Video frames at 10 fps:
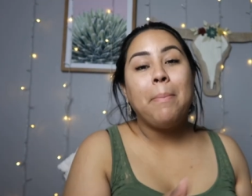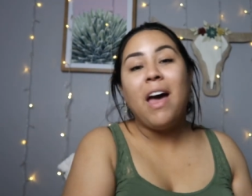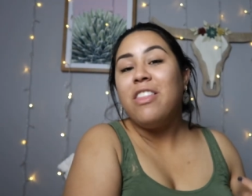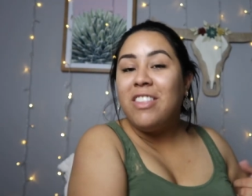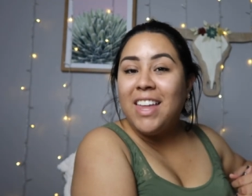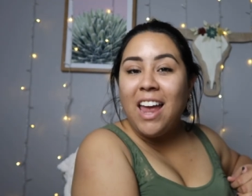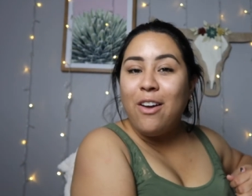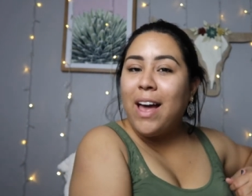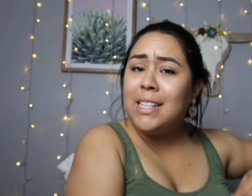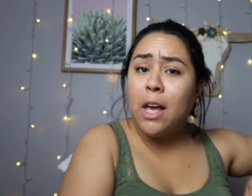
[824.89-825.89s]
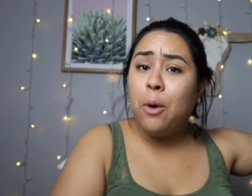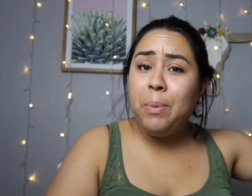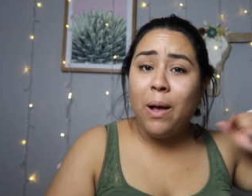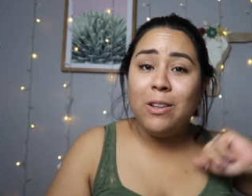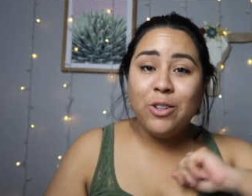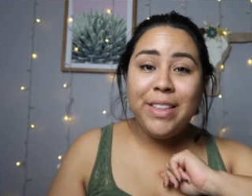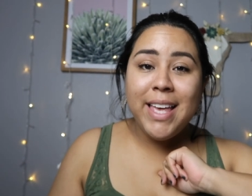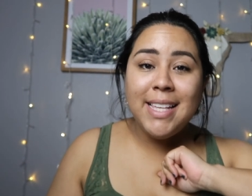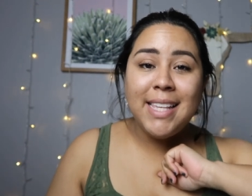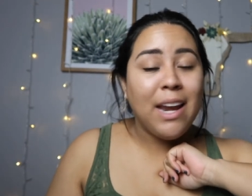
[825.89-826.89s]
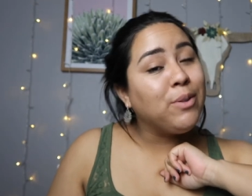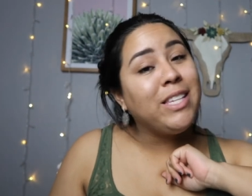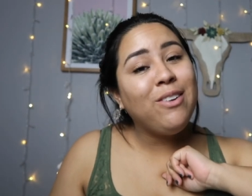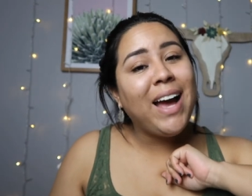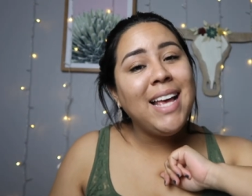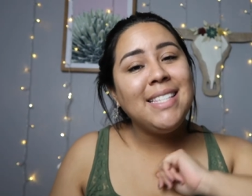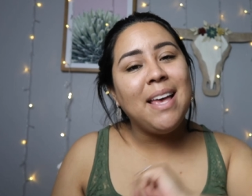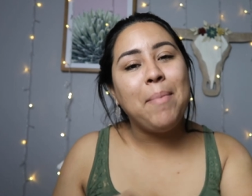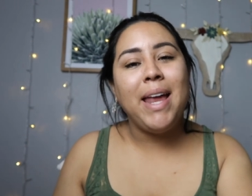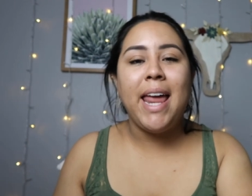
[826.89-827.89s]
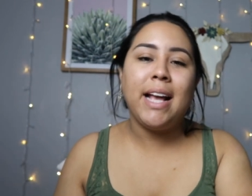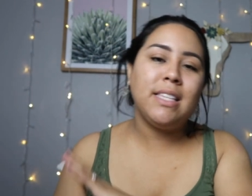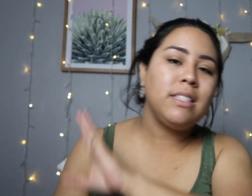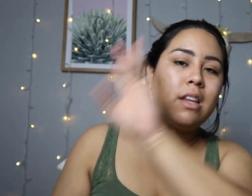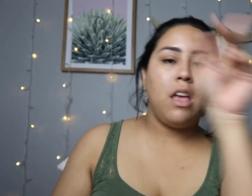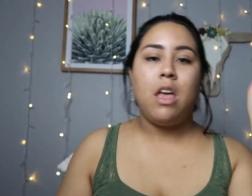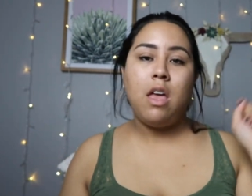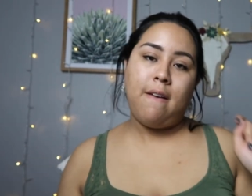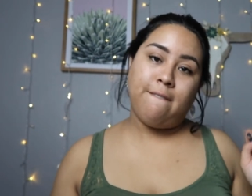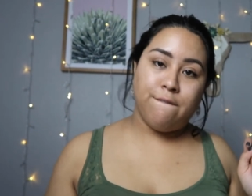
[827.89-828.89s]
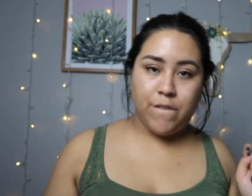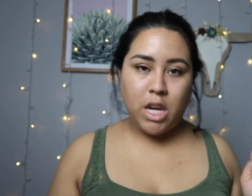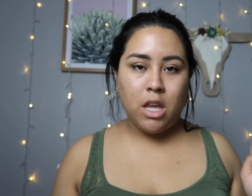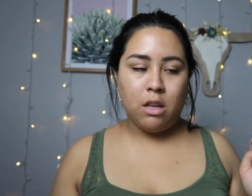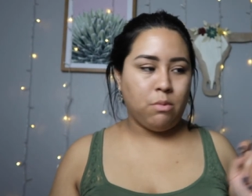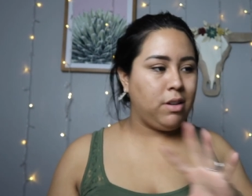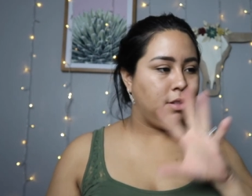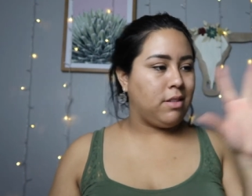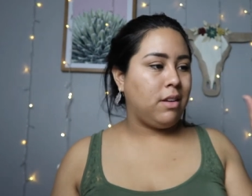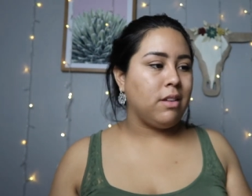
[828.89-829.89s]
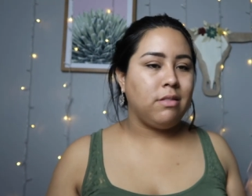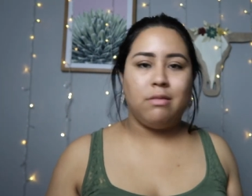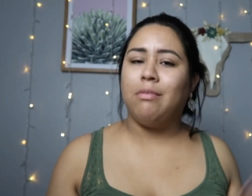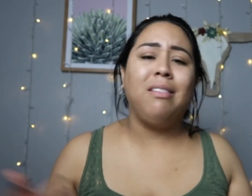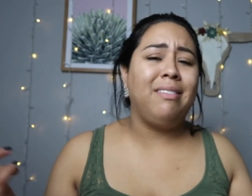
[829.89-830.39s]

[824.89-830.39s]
But other than that, you guys, I hope y'all enjoyed this, and I'll see you guys in my next video. What is this?